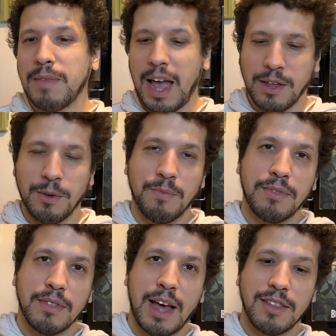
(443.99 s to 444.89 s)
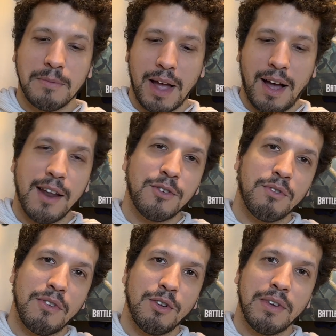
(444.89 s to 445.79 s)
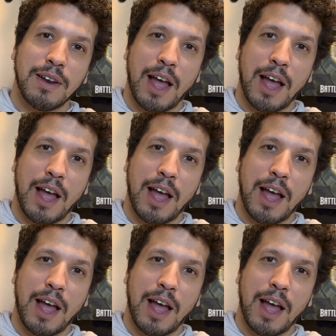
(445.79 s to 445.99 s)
Anywho, that's my honest review of it.